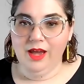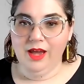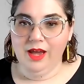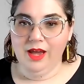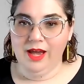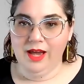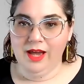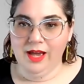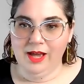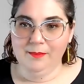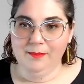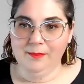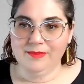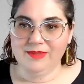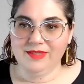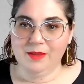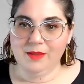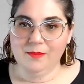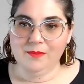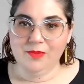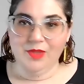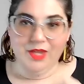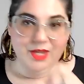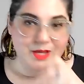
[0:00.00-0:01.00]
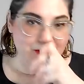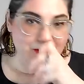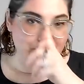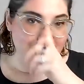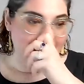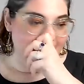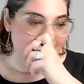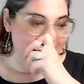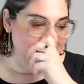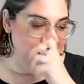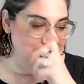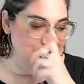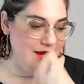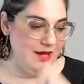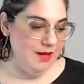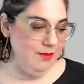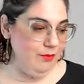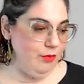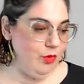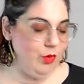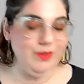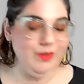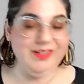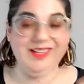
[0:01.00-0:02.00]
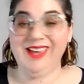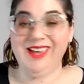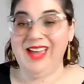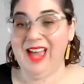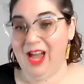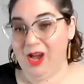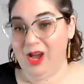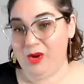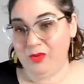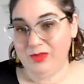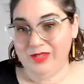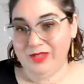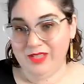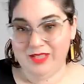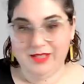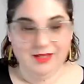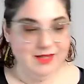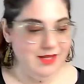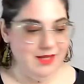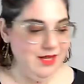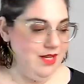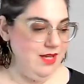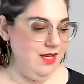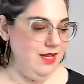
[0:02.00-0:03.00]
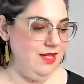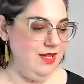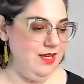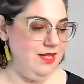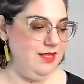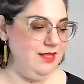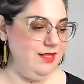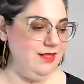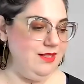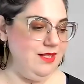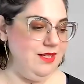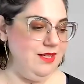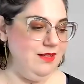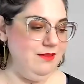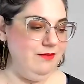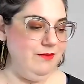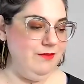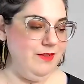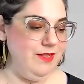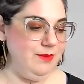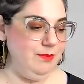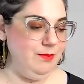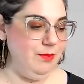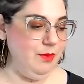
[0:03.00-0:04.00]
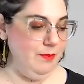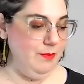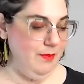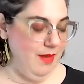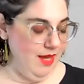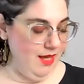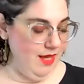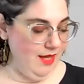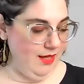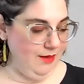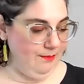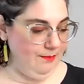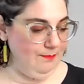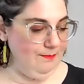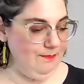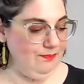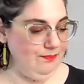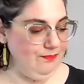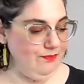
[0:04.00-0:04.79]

Um, something that I'm rolling out is the Invisible Man.